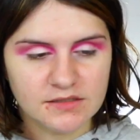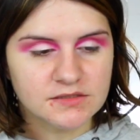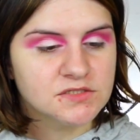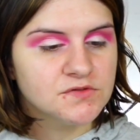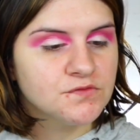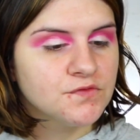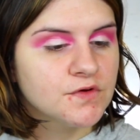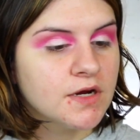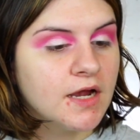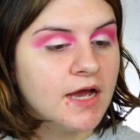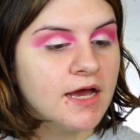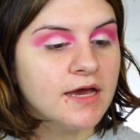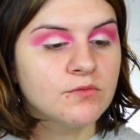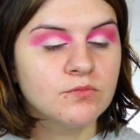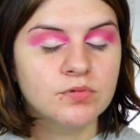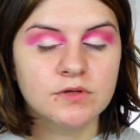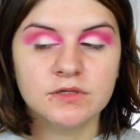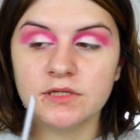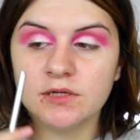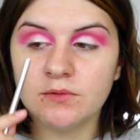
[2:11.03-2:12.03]
I also forgot, I
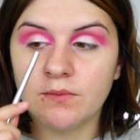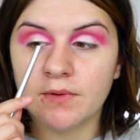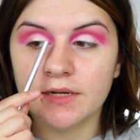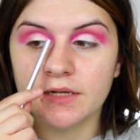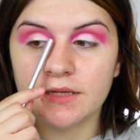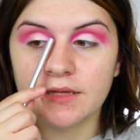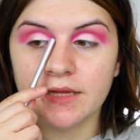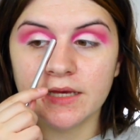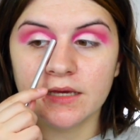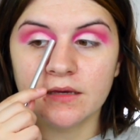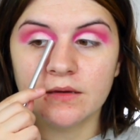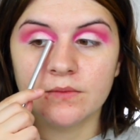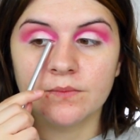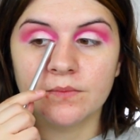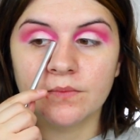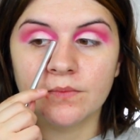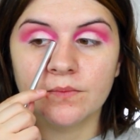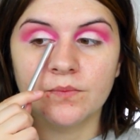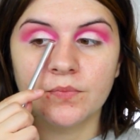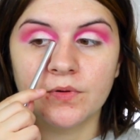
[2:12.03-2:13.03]
really wanna like
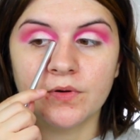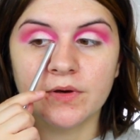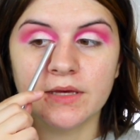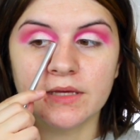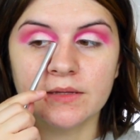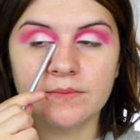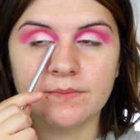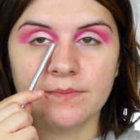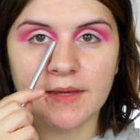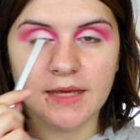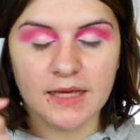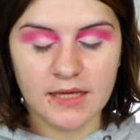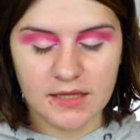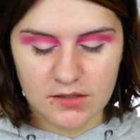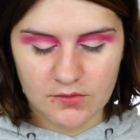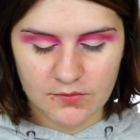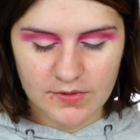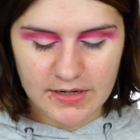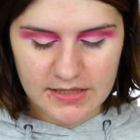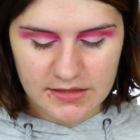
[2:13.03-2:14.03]
put
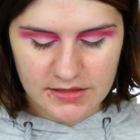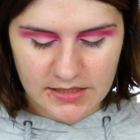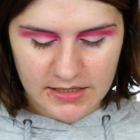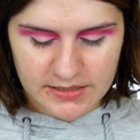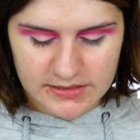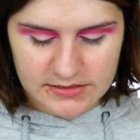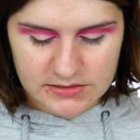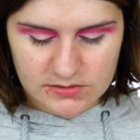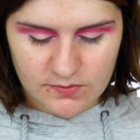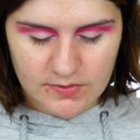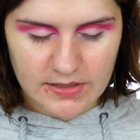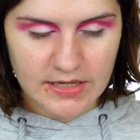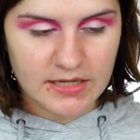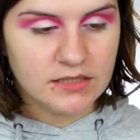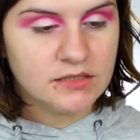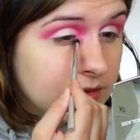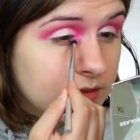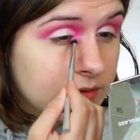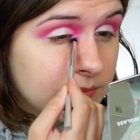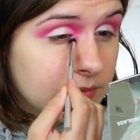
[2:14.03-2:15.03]
pink right there as
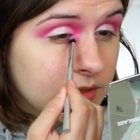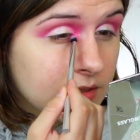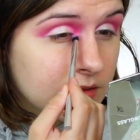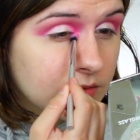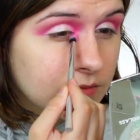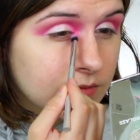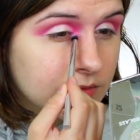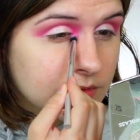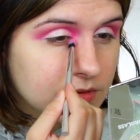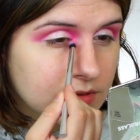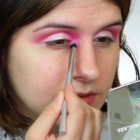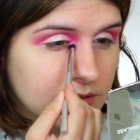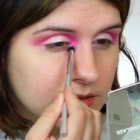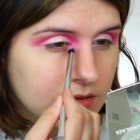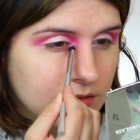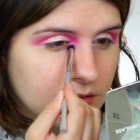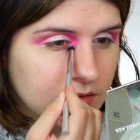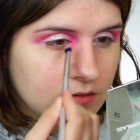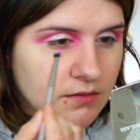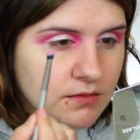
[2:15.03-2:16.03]
well, like make it
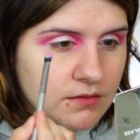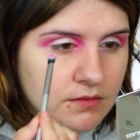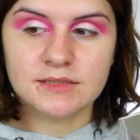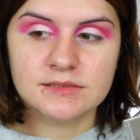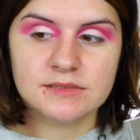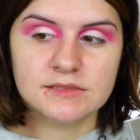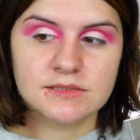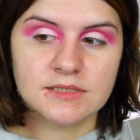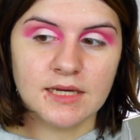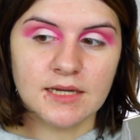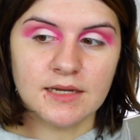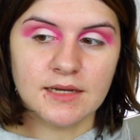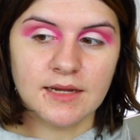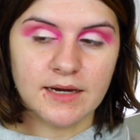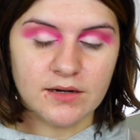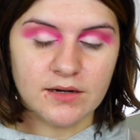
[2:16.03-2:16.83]
really stand